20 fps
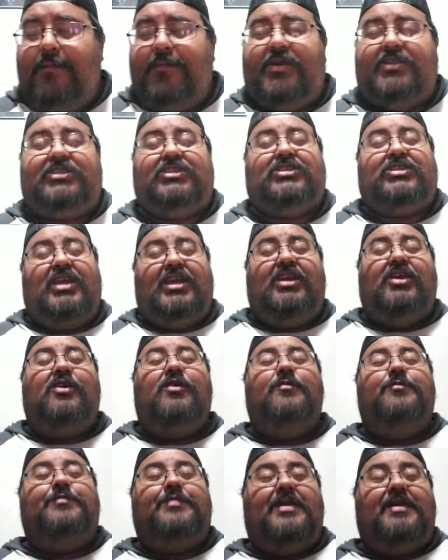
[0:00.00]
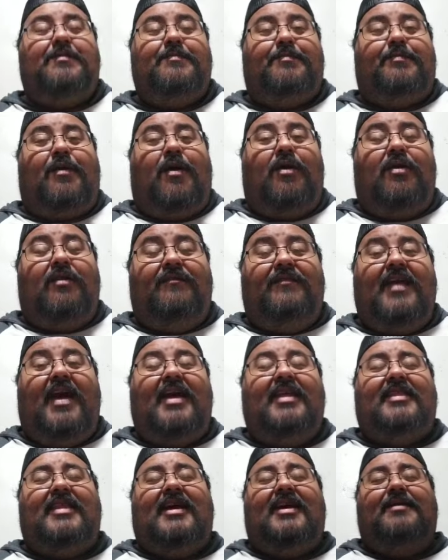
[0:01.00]
But Shingo being part of
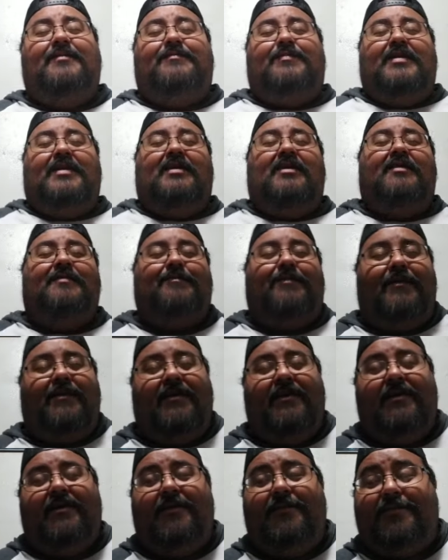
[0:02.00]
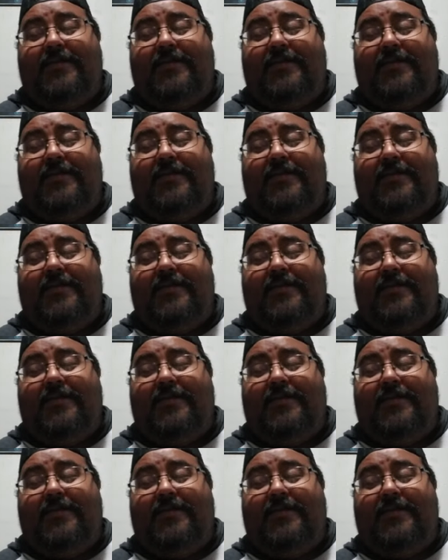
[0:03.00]
that, that being uh,